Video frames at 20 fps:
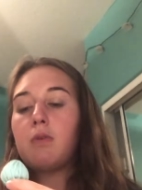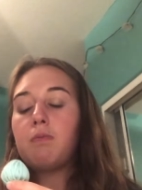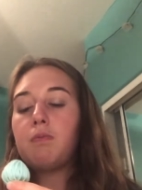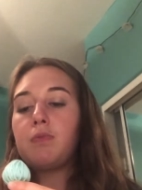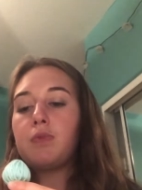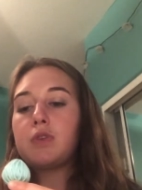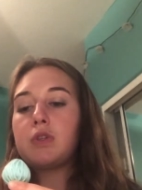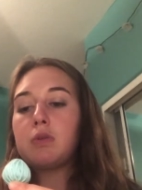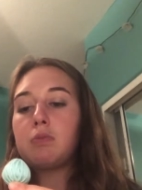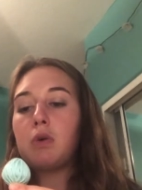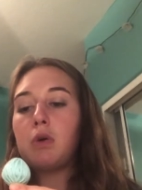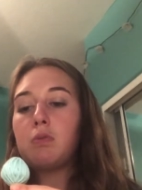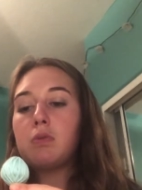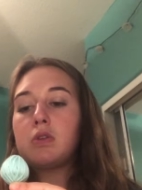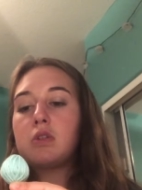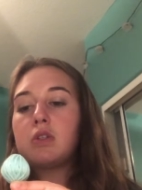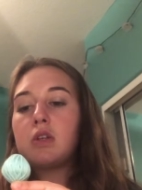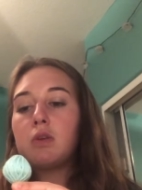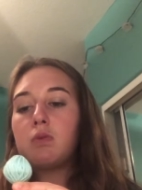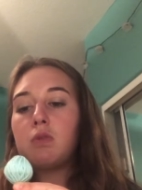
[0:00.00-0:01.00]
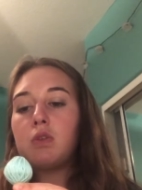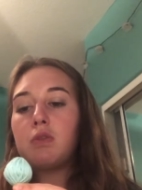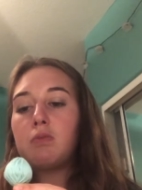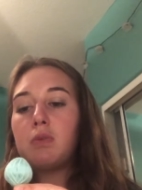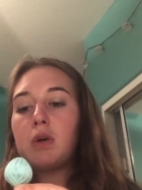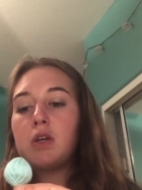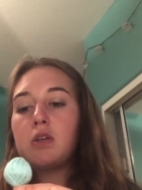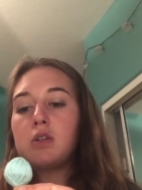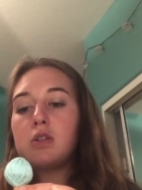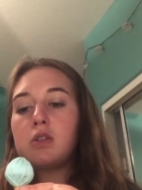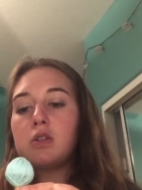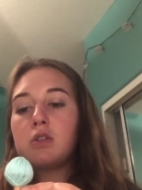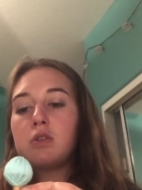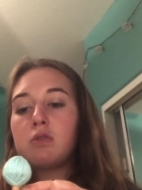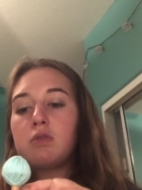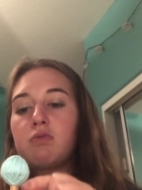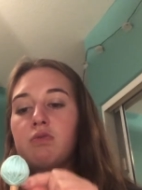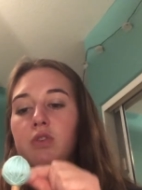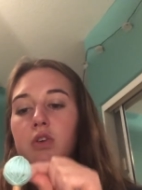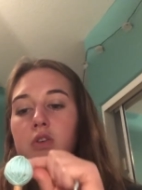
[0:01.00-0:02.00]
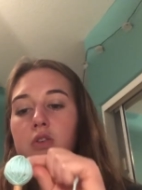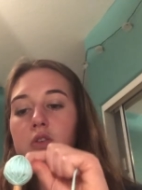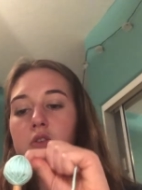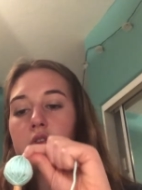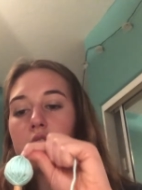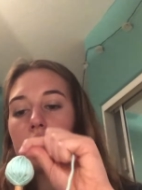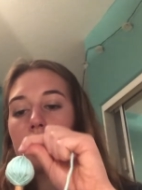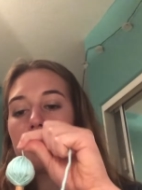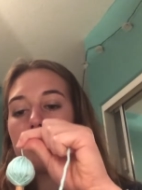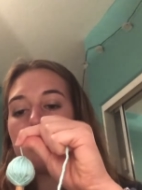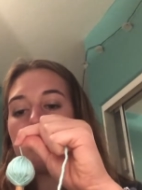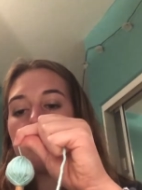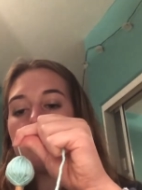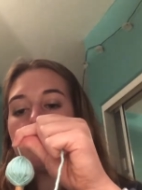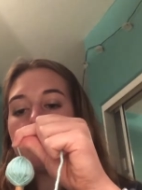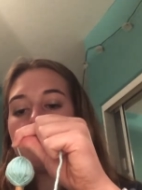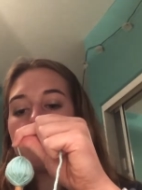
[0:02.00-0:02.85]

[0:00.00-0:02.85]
So I'm almost done with my first circle.